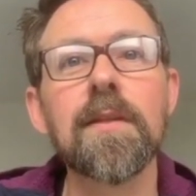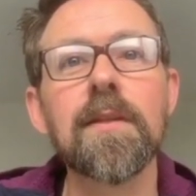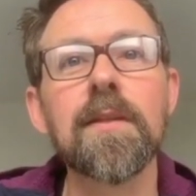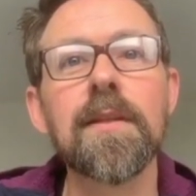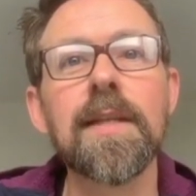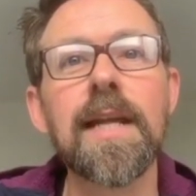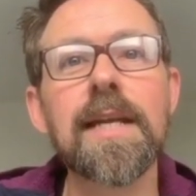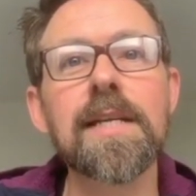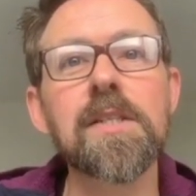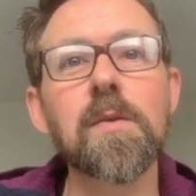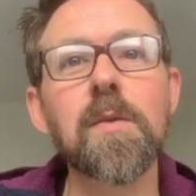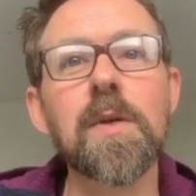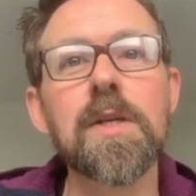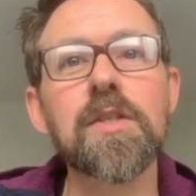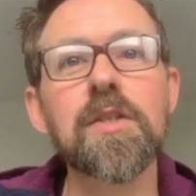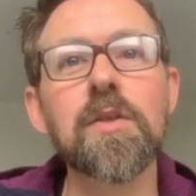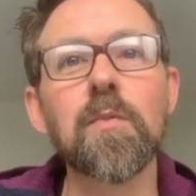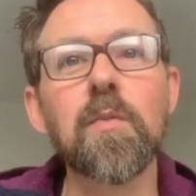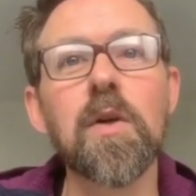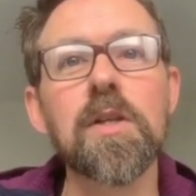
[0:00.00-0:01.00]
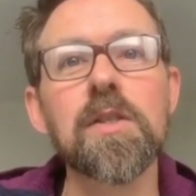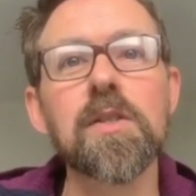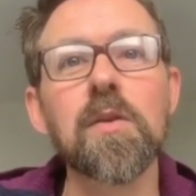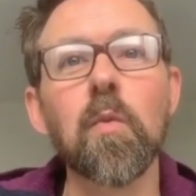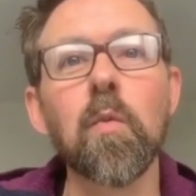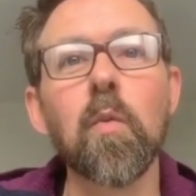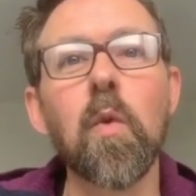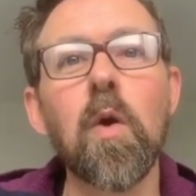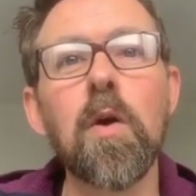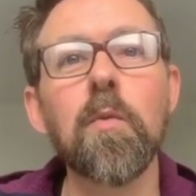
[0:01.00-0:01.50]
next question was,
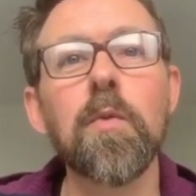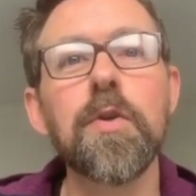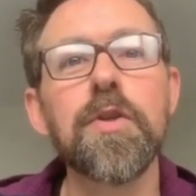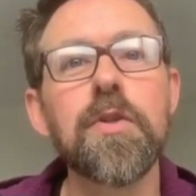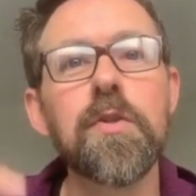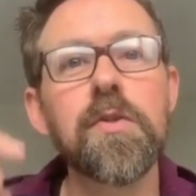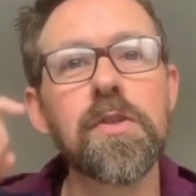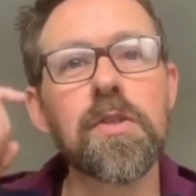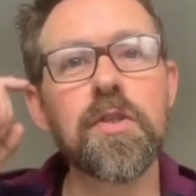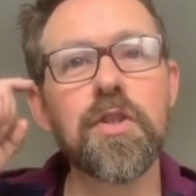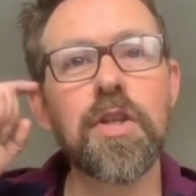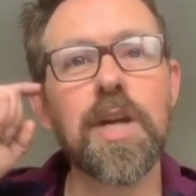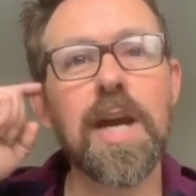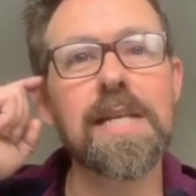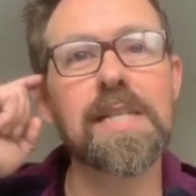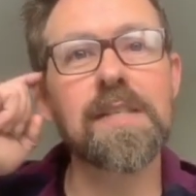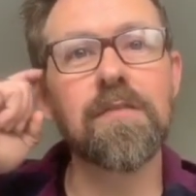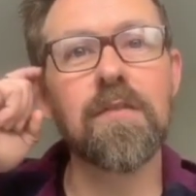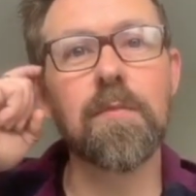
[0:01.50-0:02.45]
what would you suggest